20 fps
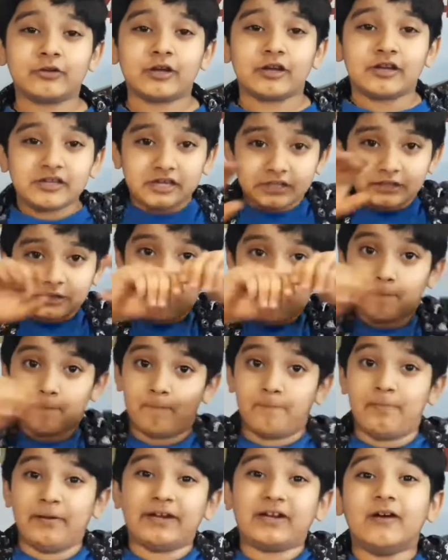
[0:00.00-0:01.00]
you can get
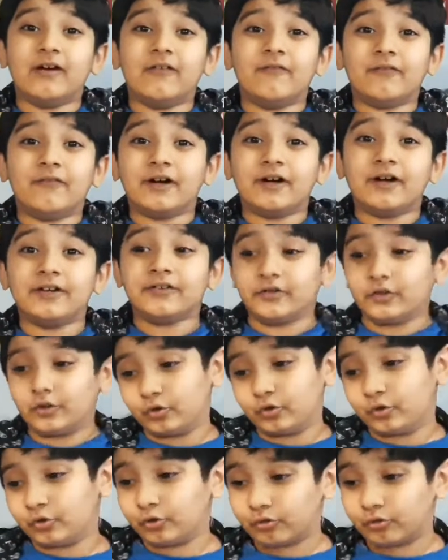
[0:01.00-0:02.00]
a bigger one
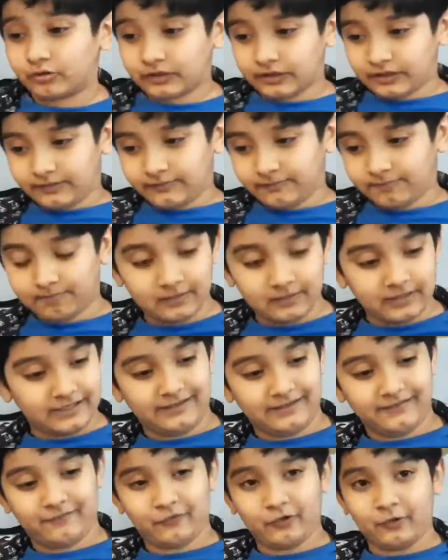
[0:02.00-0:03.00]
so you can
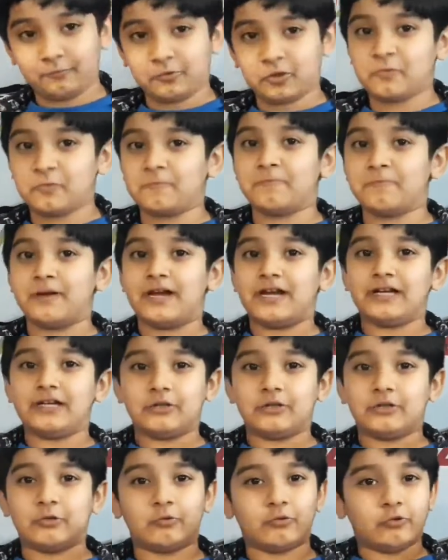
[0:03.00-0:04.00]
play from your
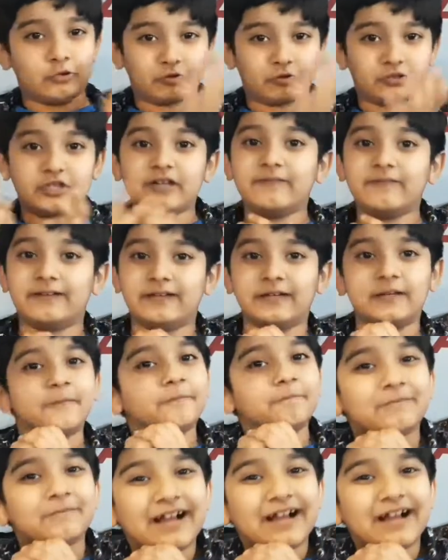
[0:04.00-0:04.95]
bed to your TV.